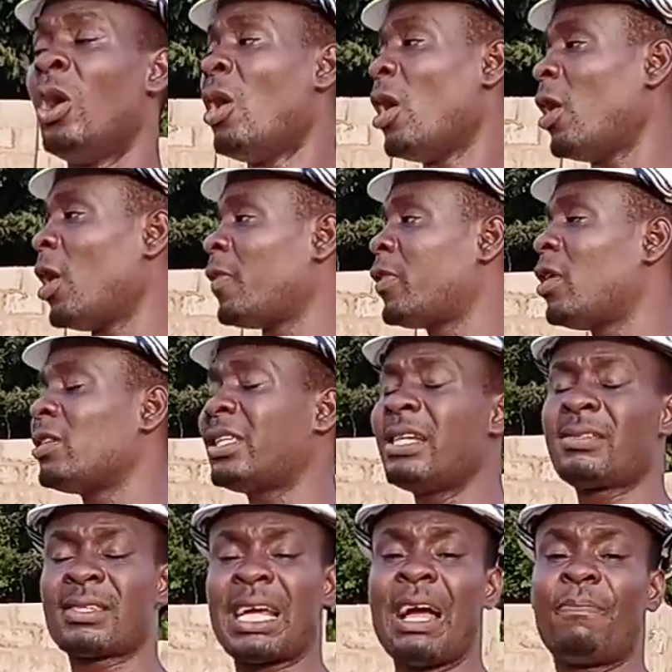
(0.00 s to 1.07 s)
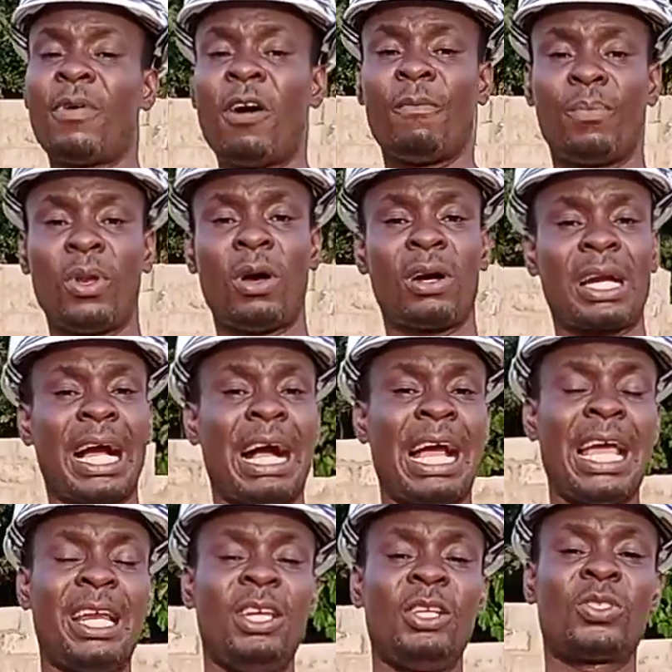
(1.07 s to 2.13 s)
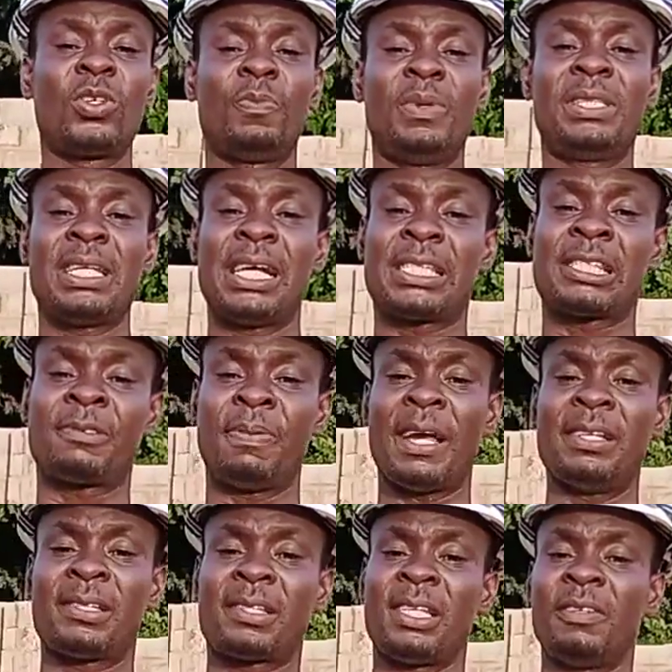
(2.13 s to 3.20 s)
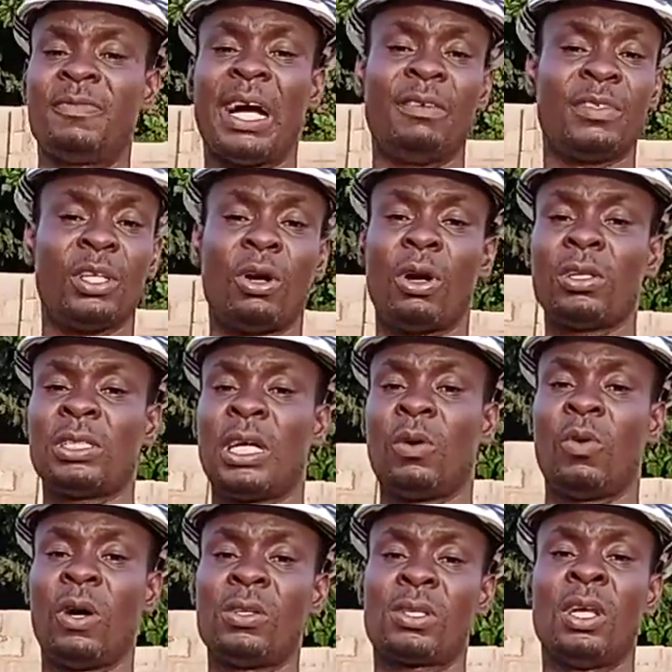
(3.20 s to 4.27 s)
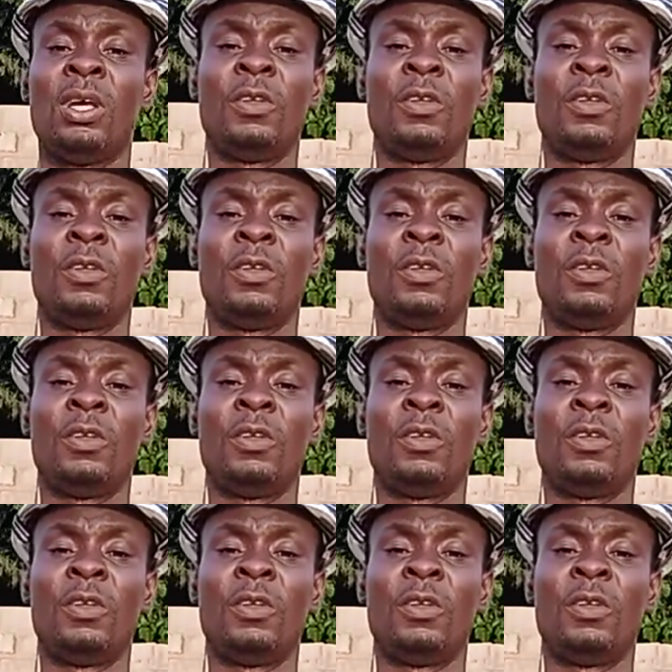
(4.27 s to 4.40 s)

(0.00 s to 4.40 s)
Although this type of block are a little bit expensive than the other ones.